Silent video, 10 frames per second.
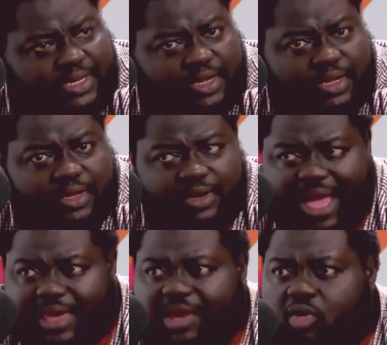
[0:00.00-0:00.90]

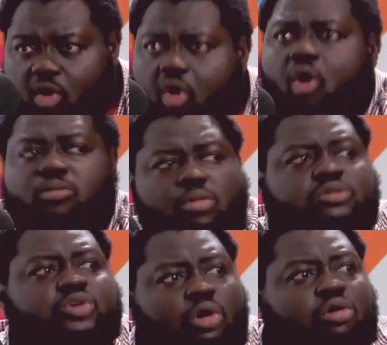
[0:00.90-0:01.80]
Like almost
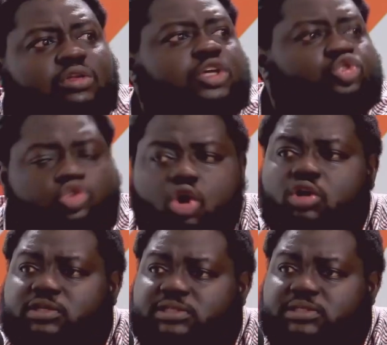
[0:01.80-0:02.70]
all the
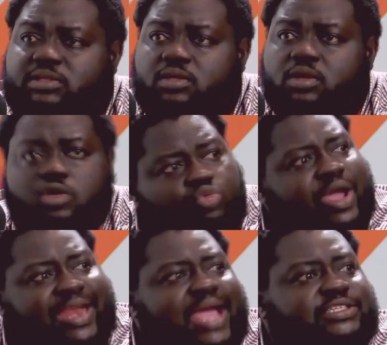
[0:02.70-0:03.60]
songs were
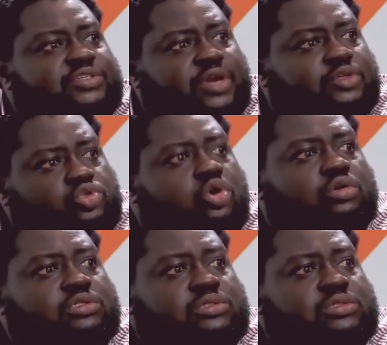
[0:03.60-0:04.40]
Nigerian songs.